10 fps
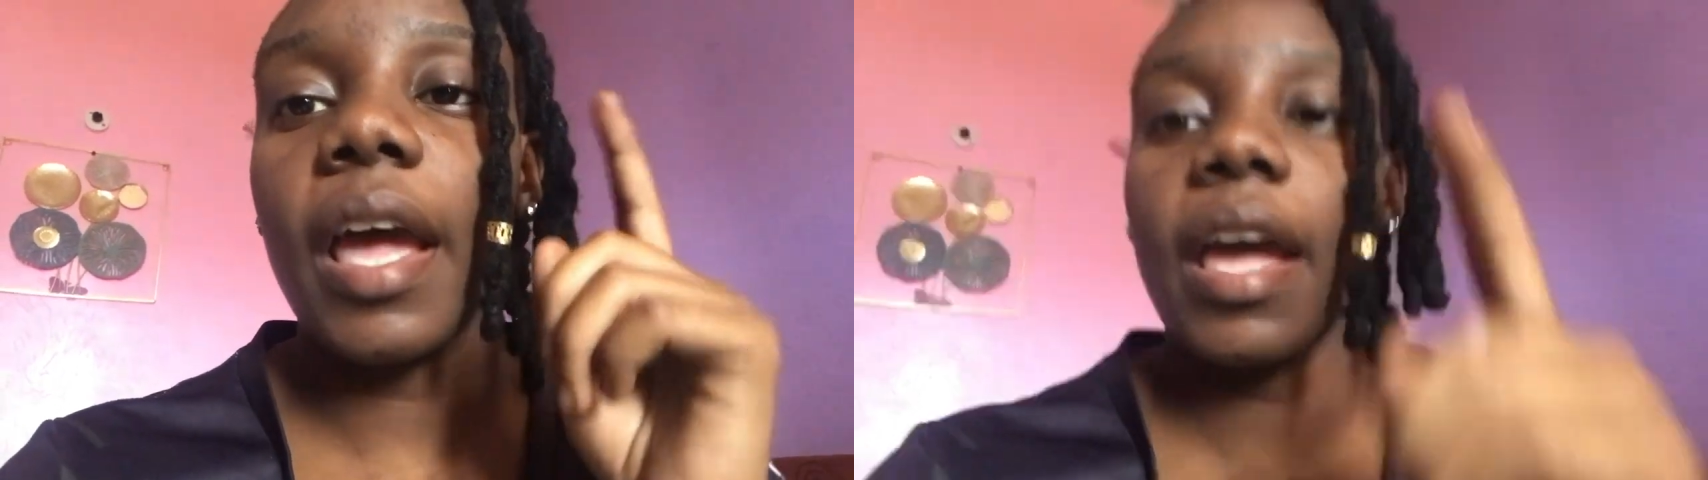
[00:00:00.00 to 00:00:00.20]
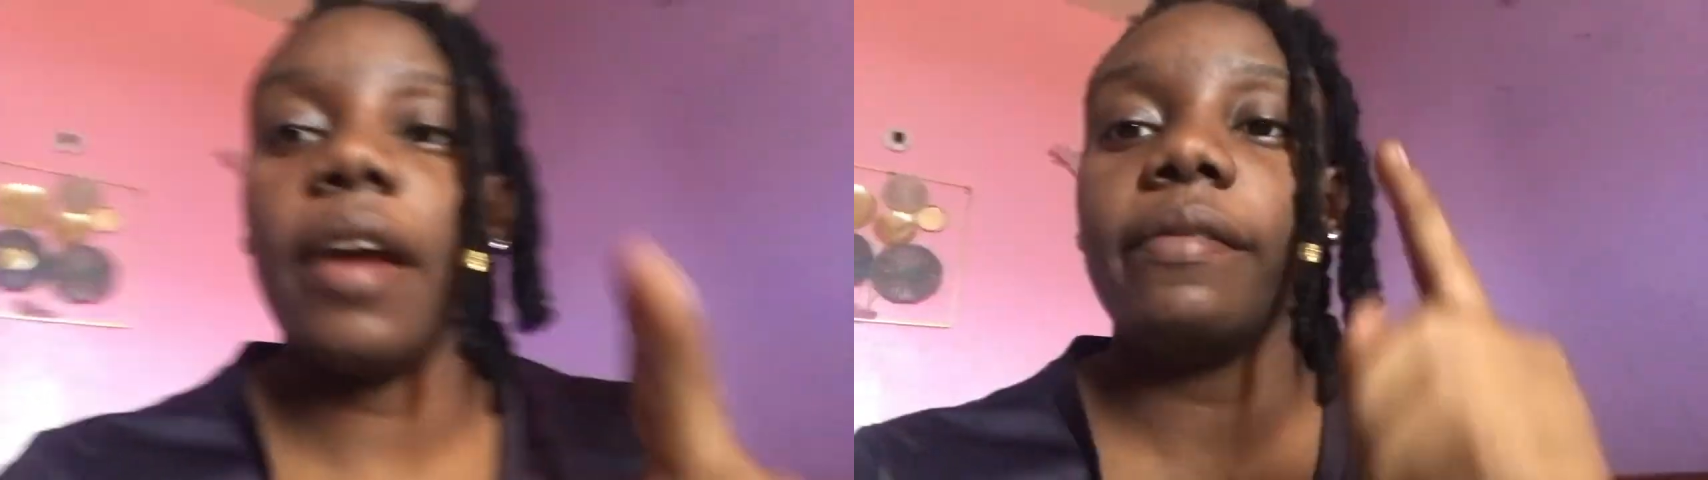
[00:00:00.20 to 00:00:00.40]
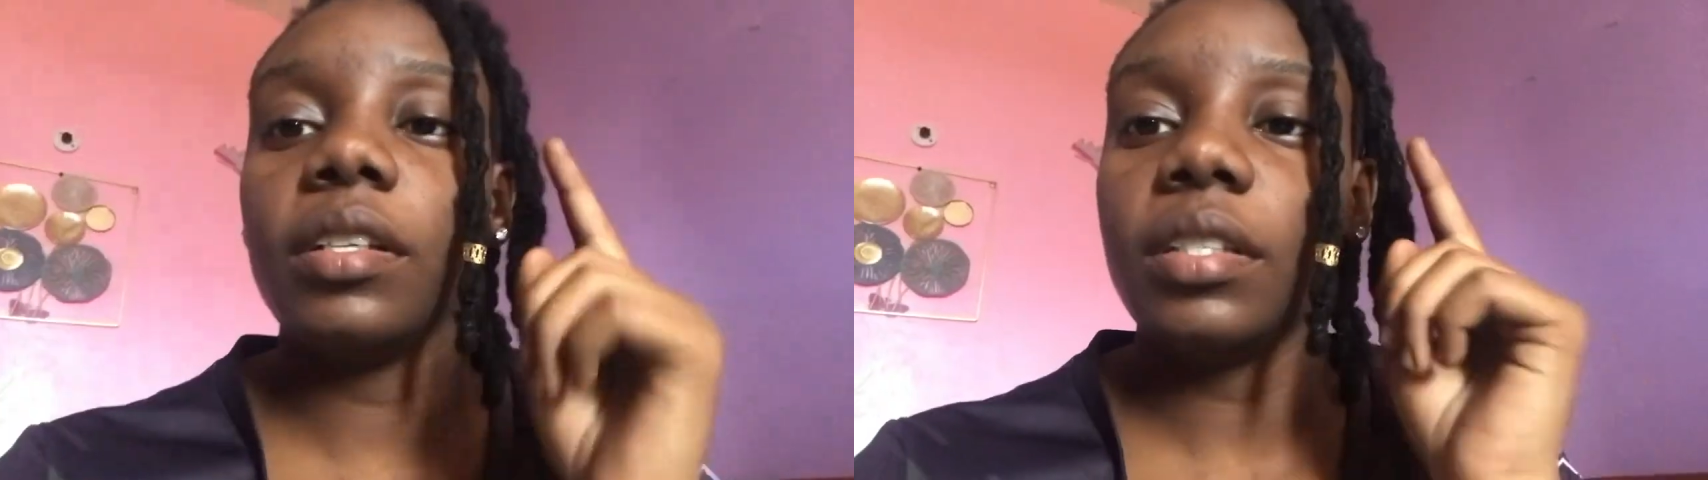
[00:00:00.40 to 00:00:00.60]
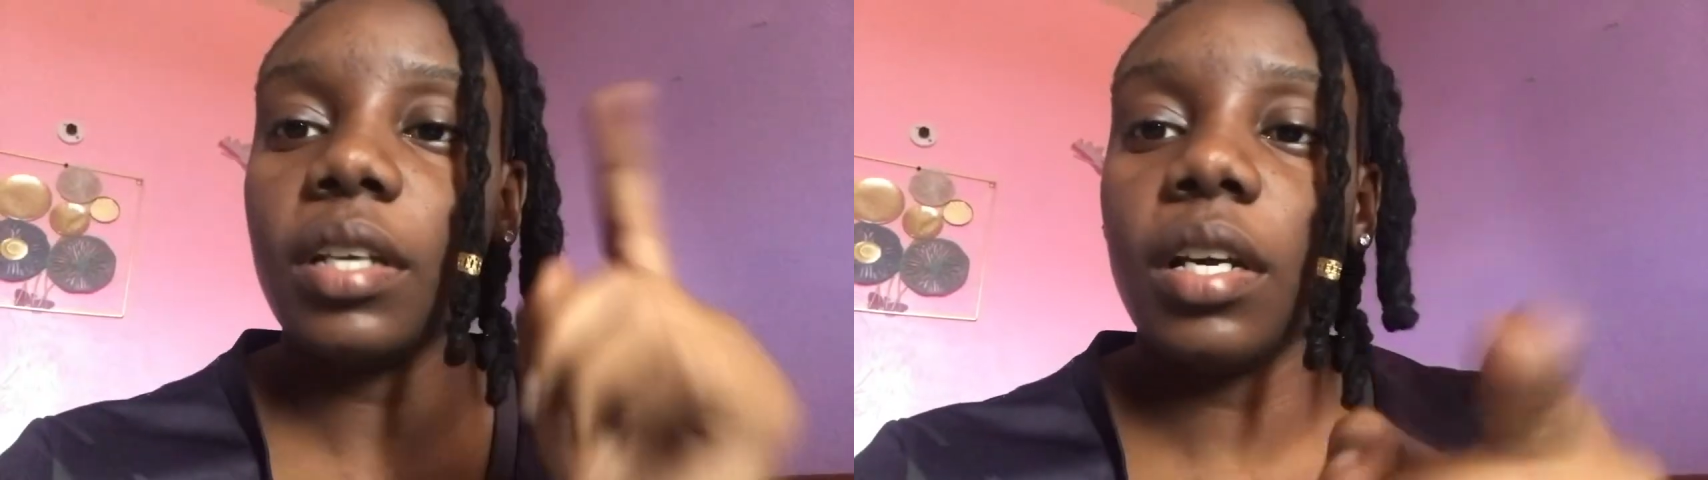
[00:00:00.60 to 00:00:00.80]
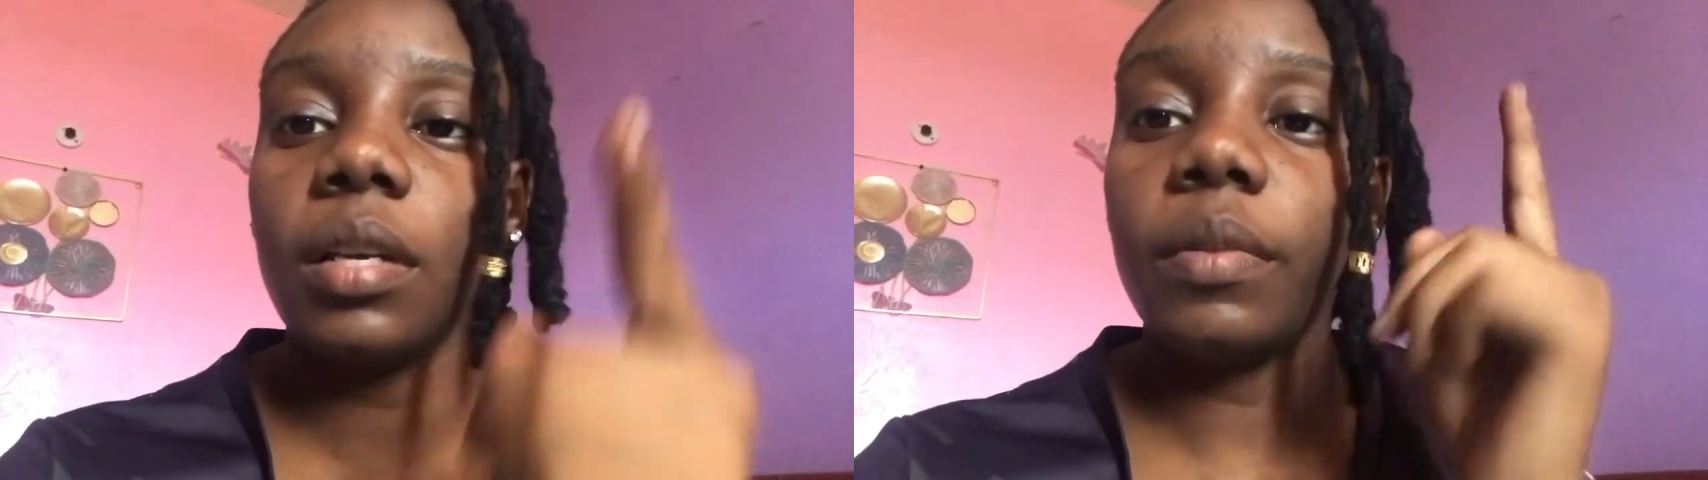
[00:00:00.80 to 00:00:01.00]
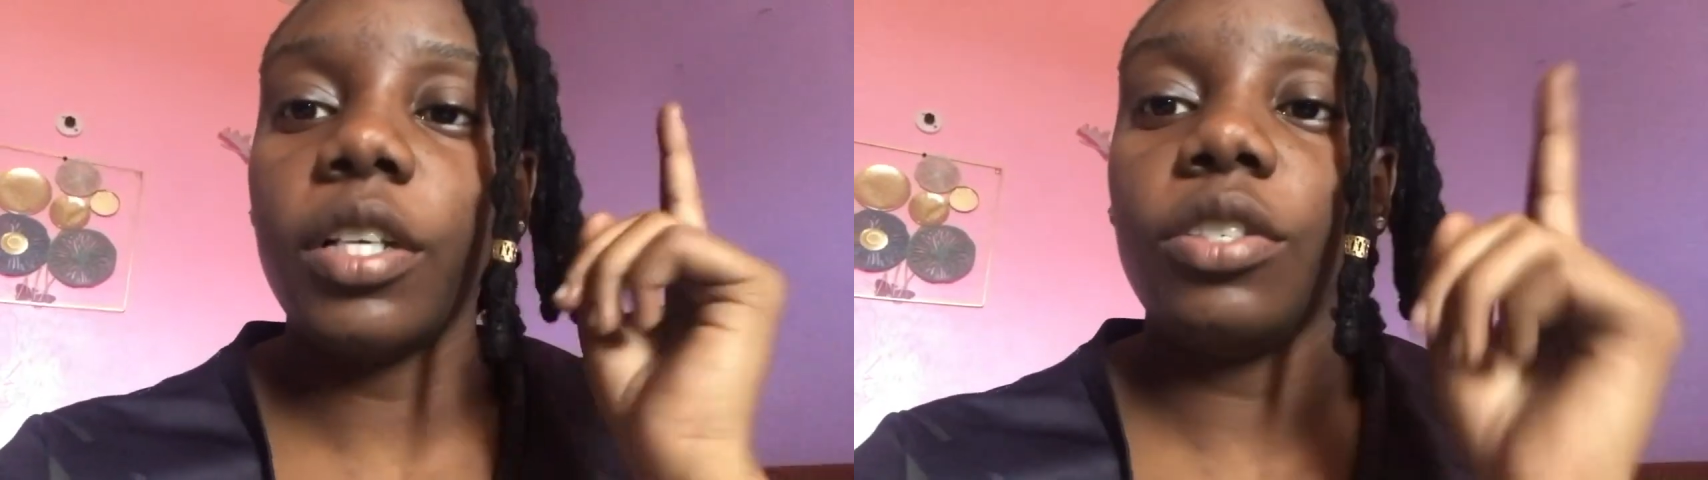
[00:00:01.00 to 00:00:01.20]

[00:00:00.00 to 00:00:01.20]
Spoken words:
every time I